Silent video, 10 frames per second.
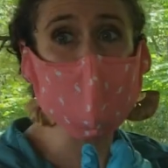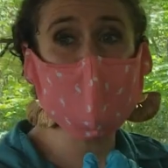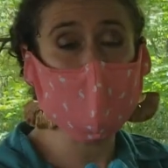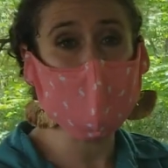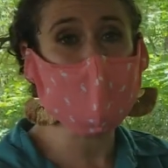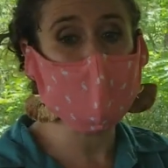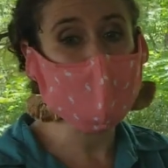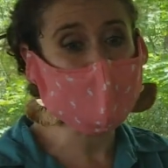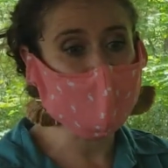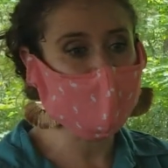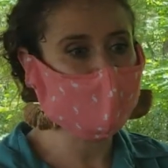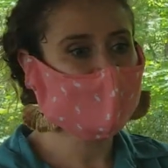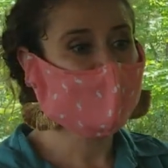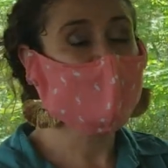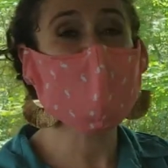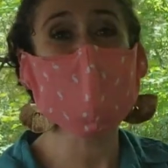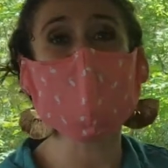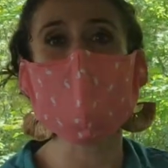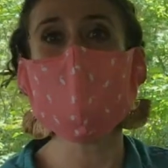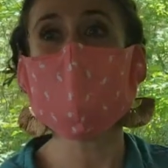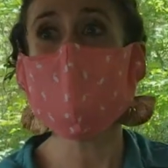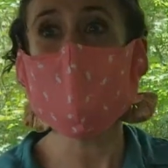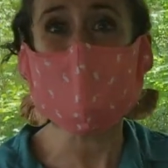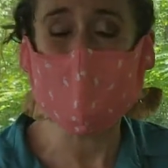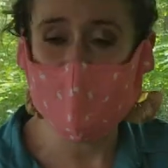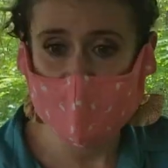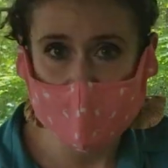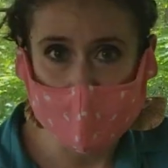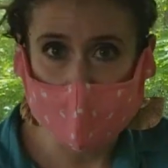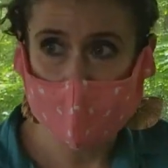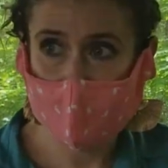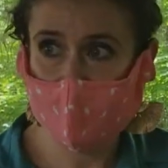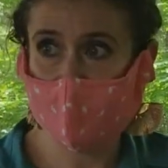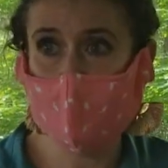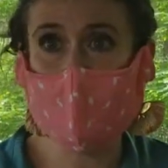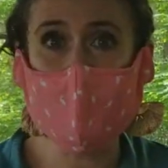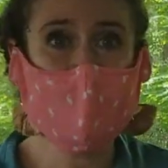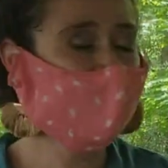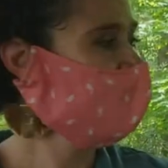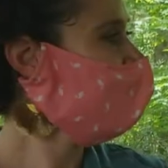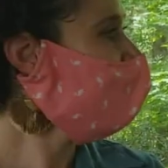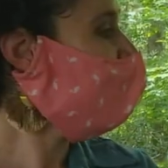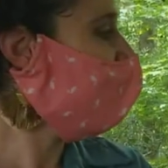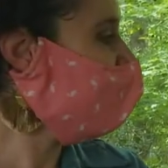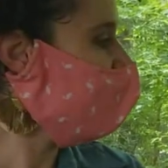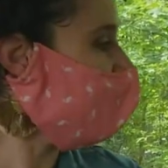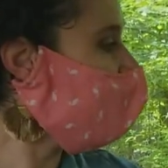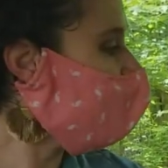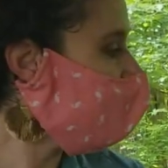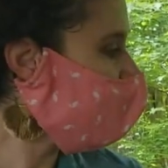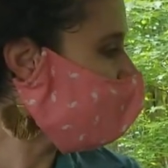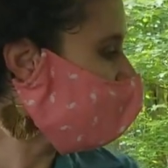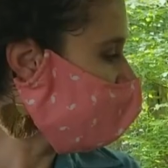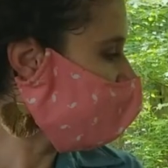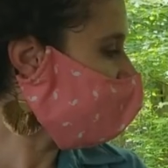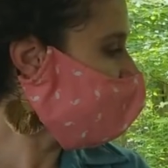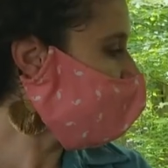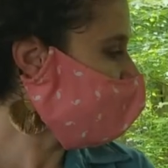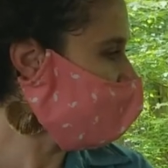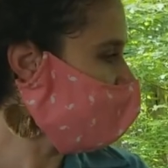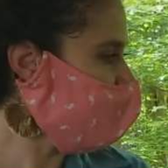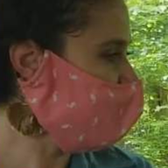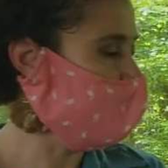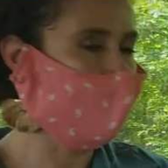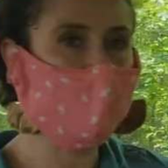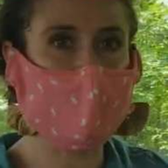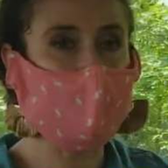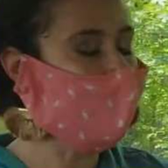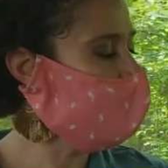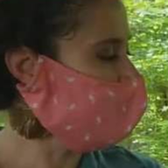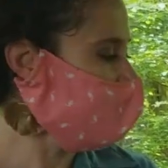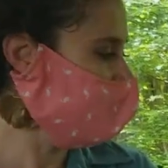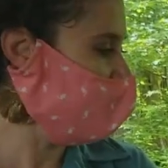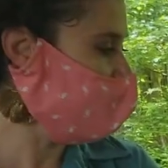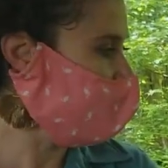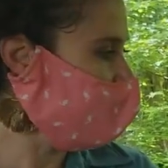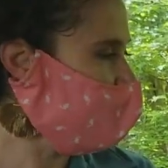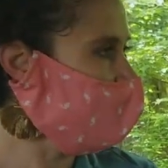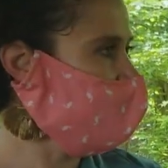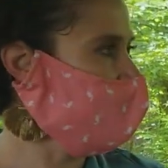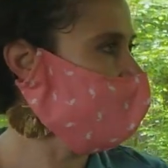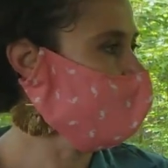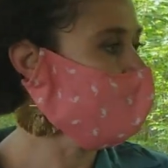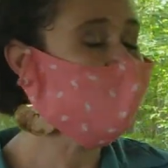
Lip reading: So what that means is she's a meat eater, okay? And there are a couple types of birds that all belong in that bird of prey category.